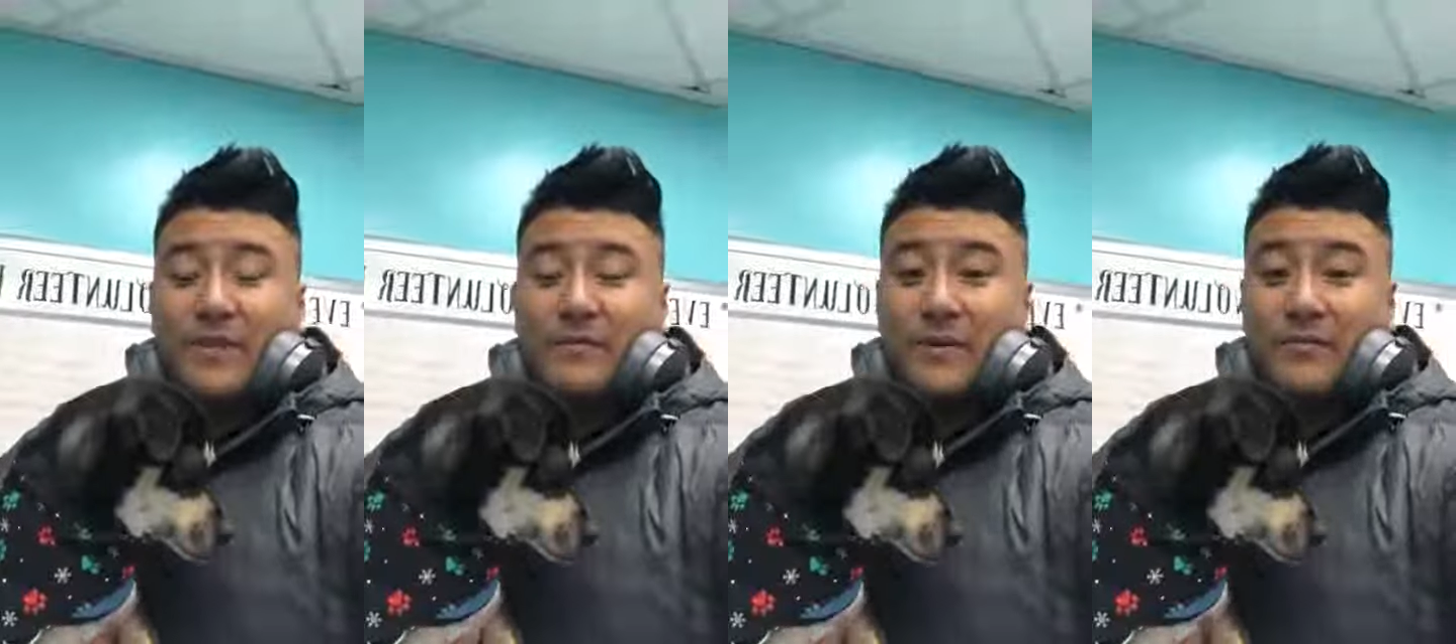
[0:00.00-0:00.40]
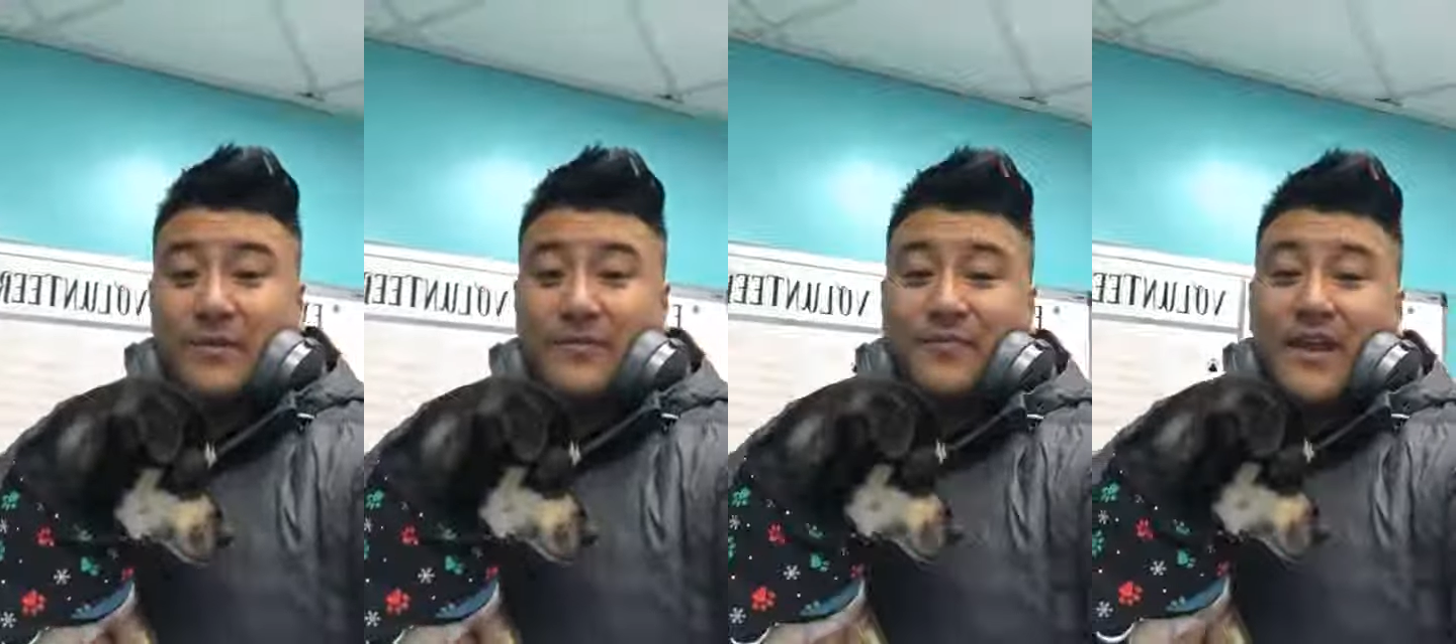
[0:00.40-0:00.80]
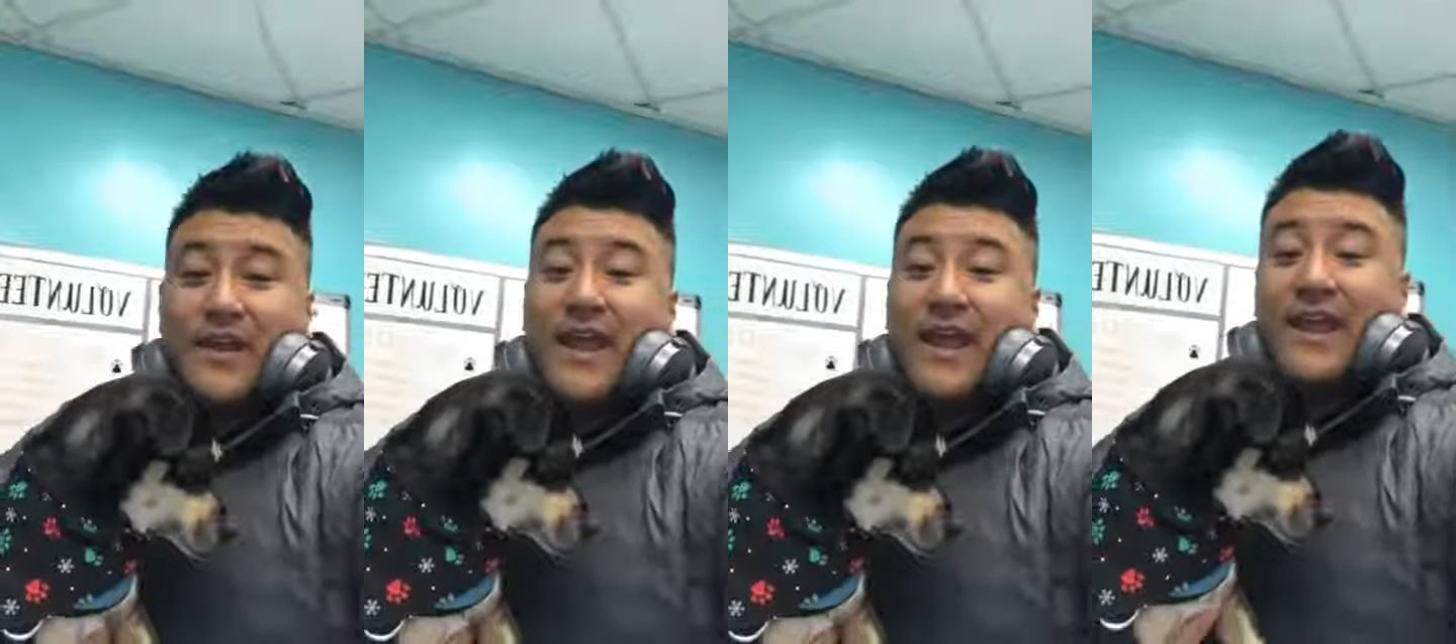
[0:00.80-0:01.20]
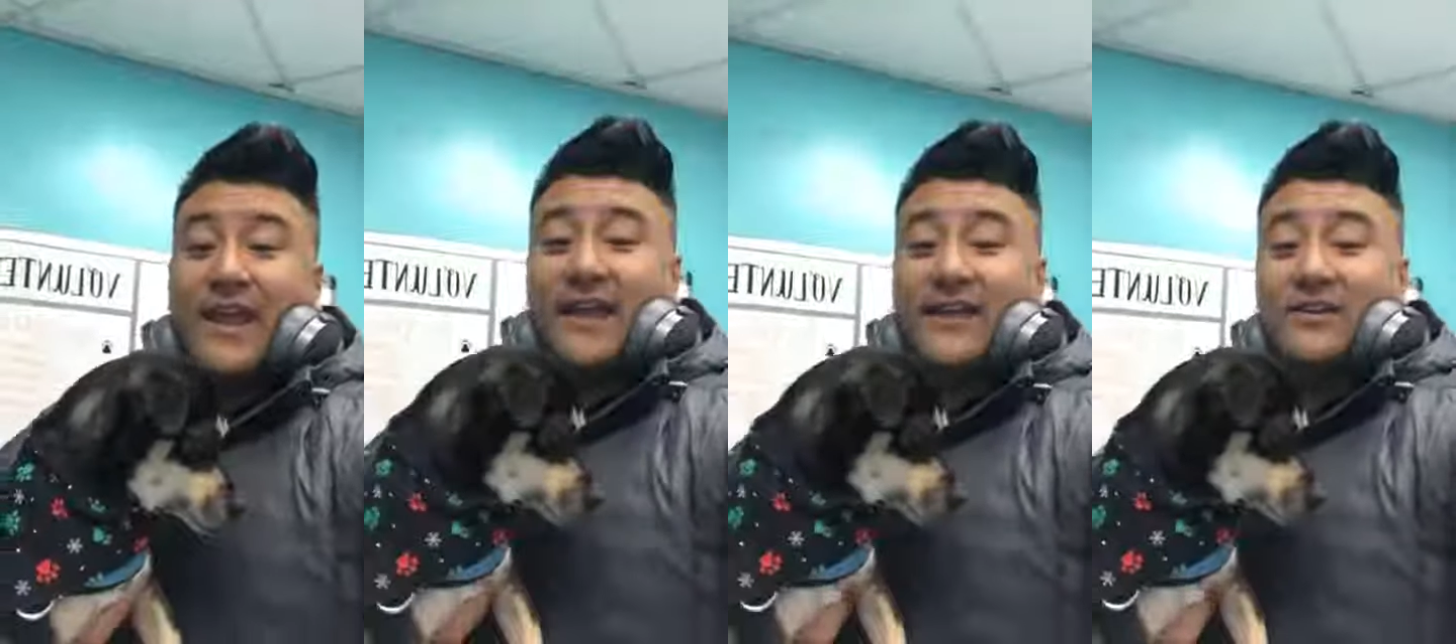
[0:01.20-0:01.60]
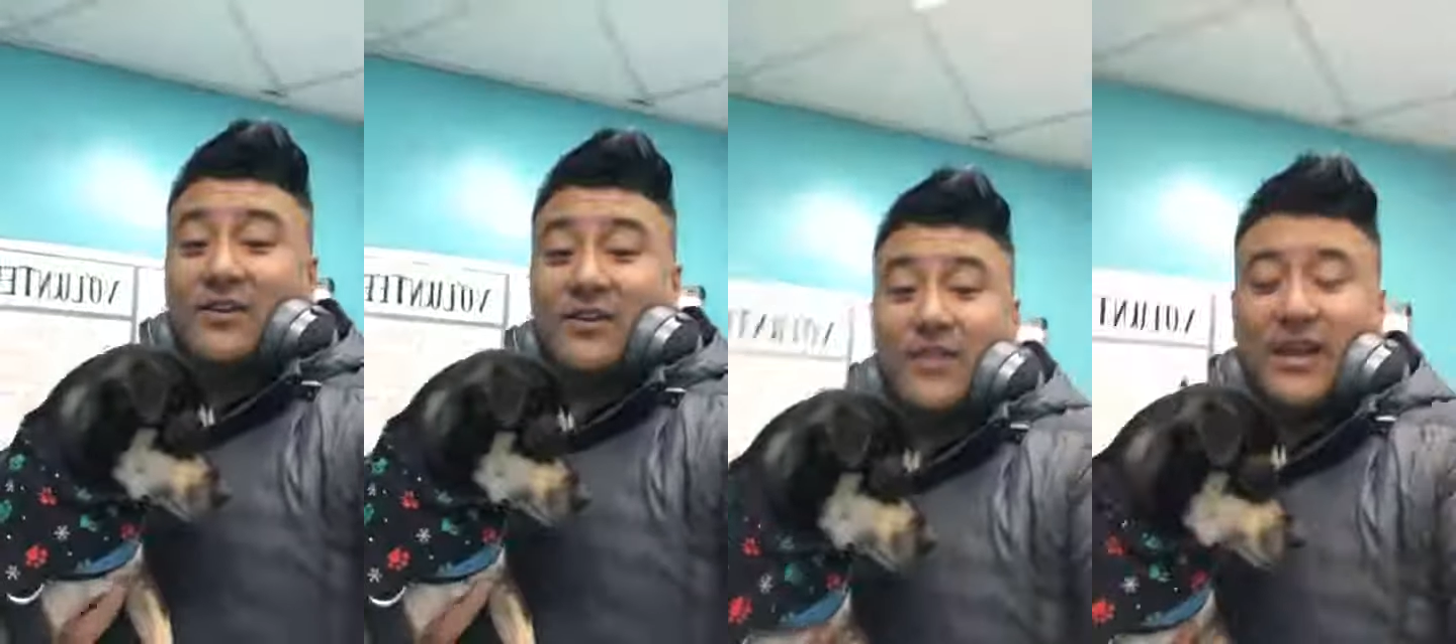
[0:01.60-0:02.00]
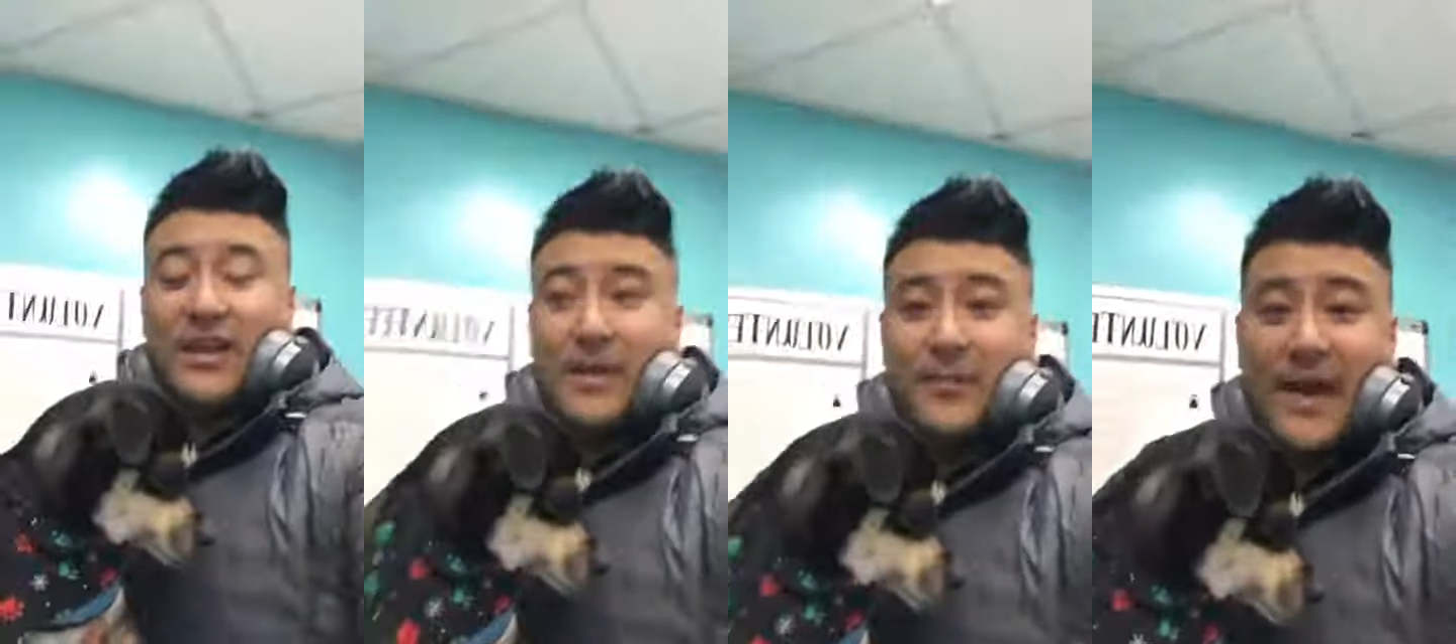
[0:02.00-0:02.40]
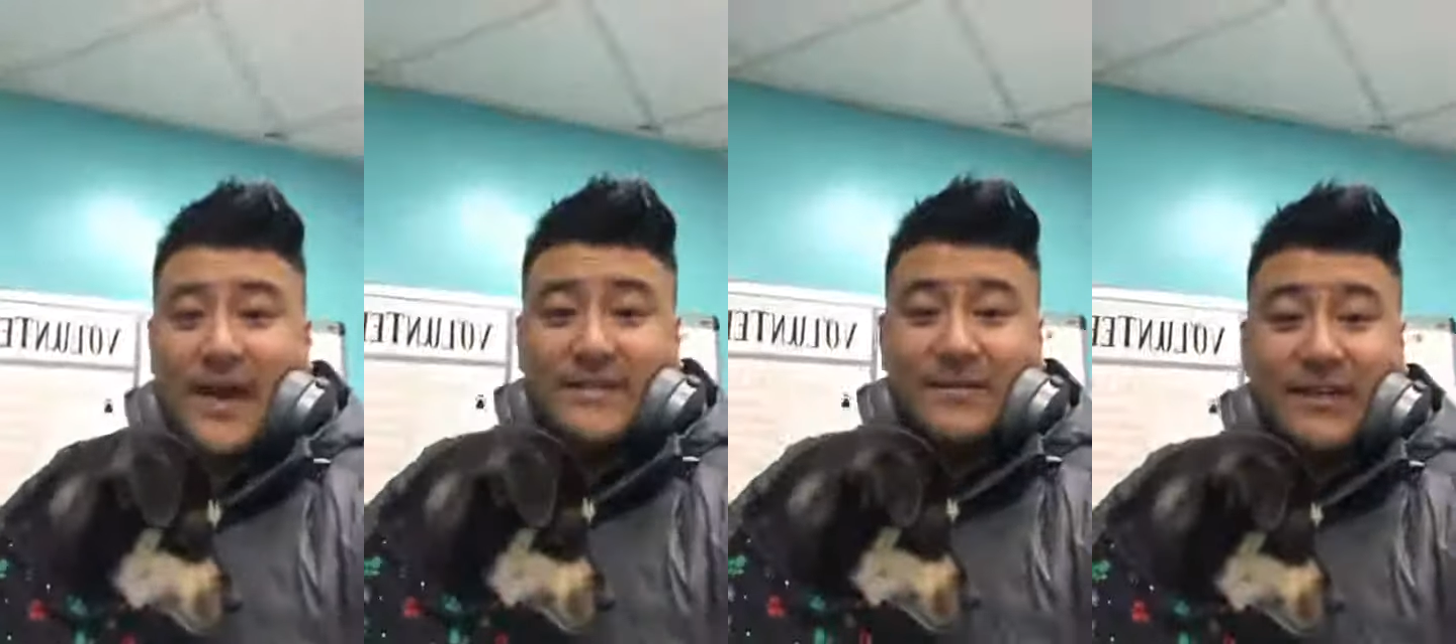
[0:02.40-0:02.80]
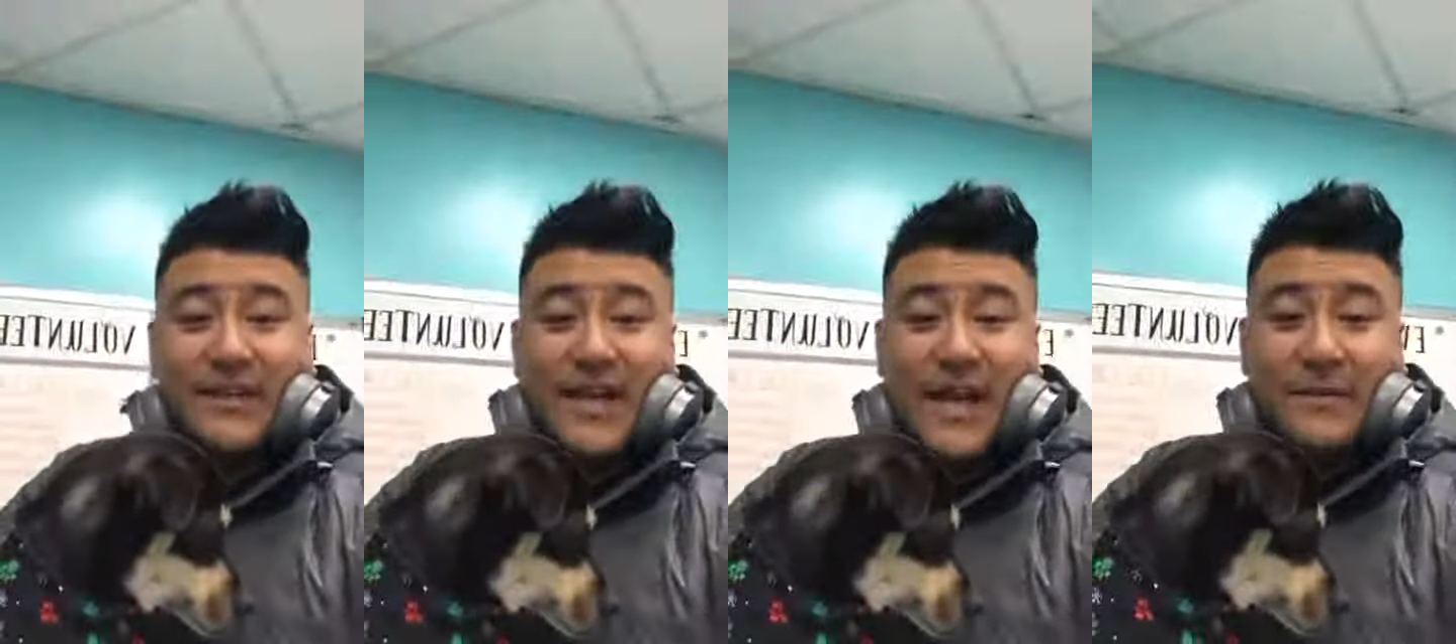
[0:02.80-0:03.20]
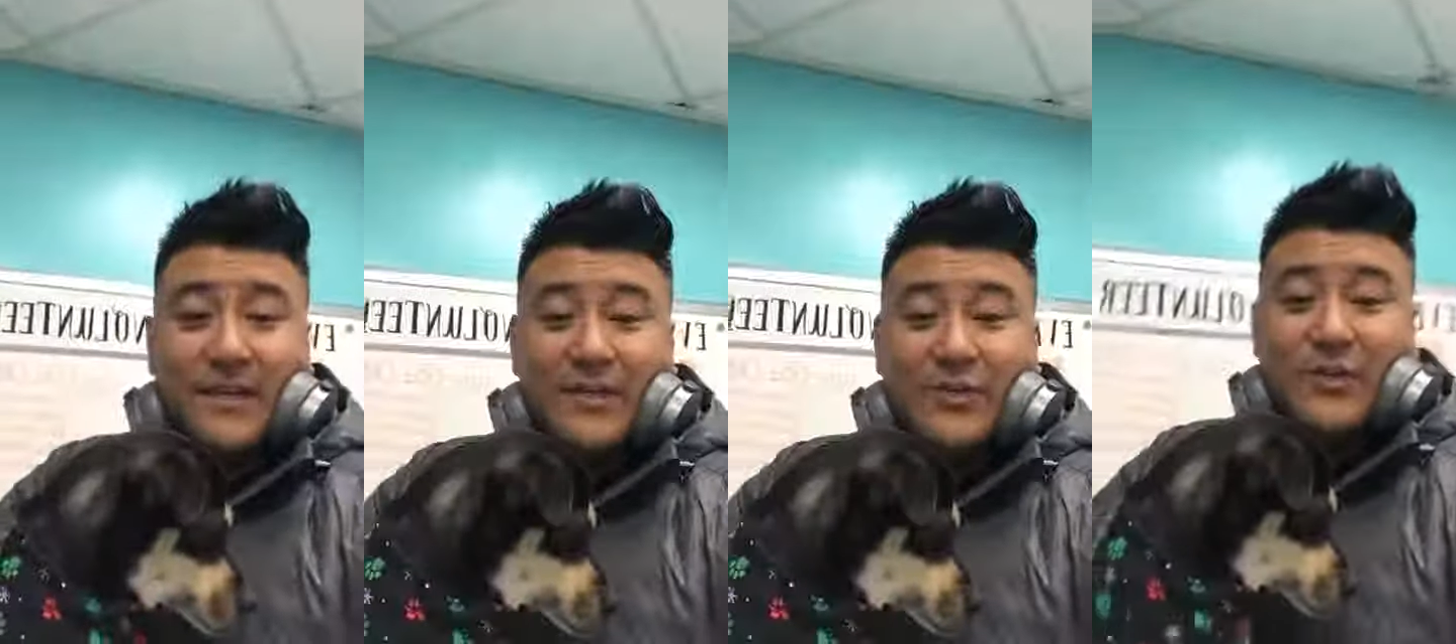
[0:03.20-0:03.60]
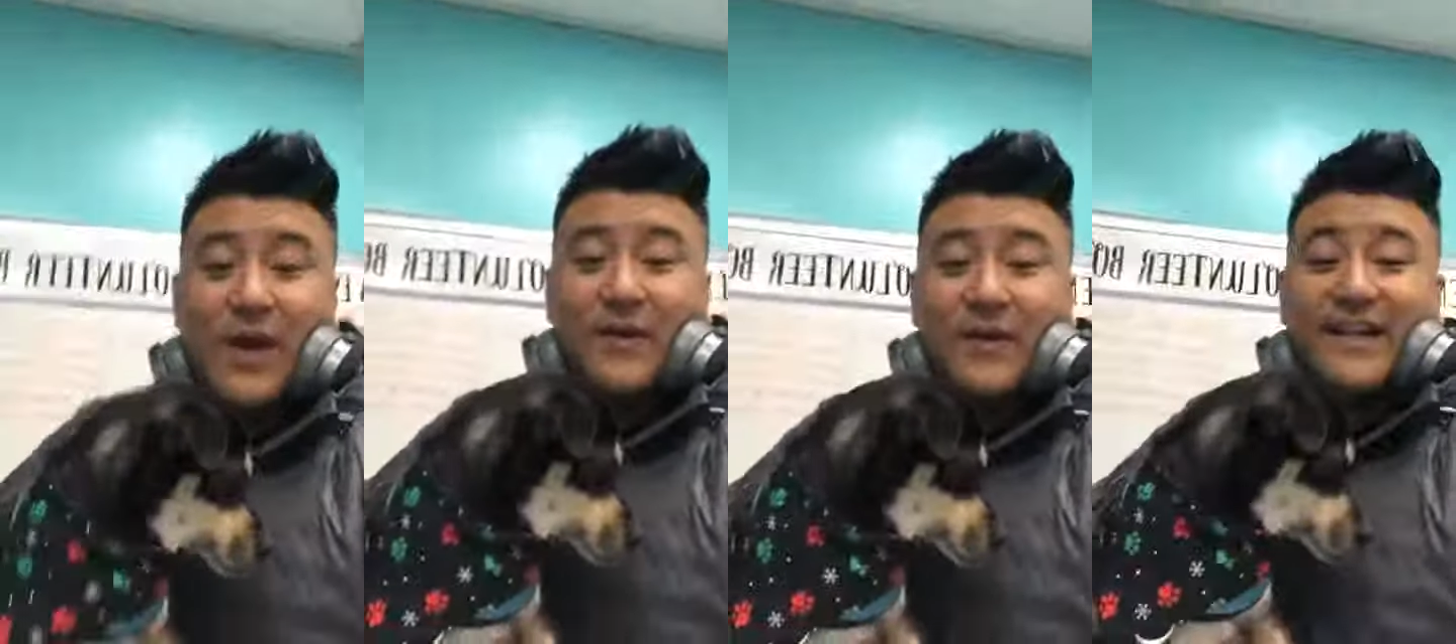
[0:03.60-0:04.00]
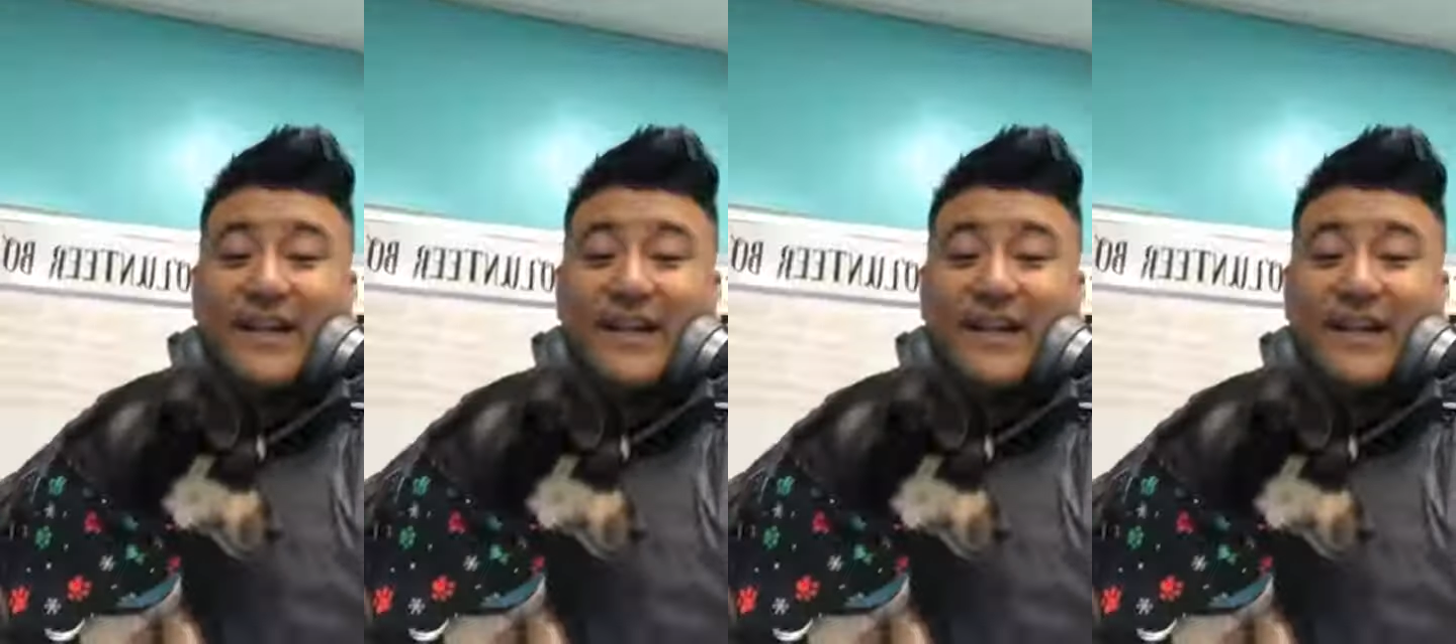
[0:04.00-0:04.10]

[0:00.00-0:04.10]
member, and you're thinking about possibly adopting a Chihuahua,